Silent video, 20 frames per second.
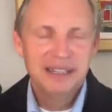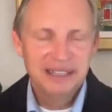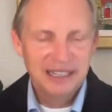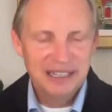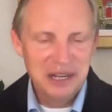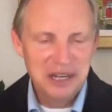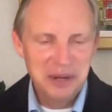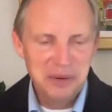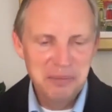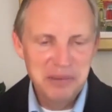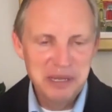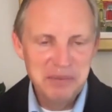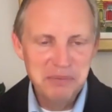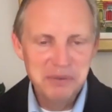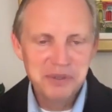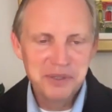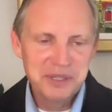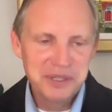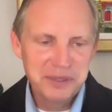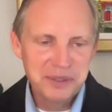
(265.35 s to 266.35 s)
You know,
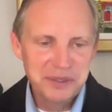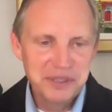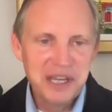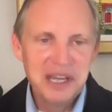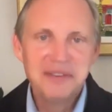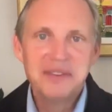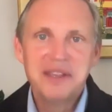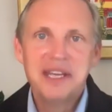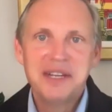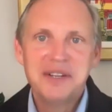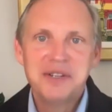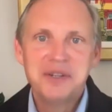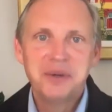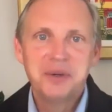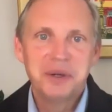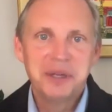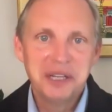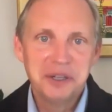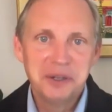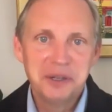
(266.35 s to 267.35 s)
people still say they
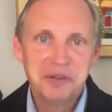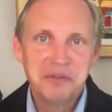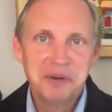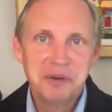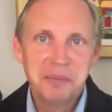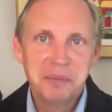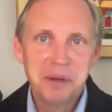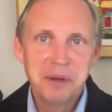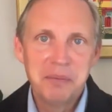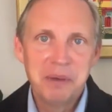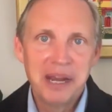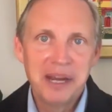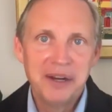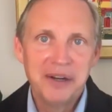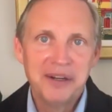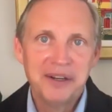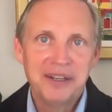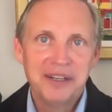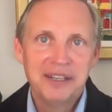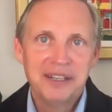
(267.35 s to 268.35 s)
enjoy hearing from their
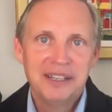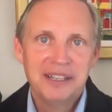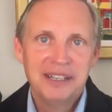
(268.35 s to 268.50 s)
mayor,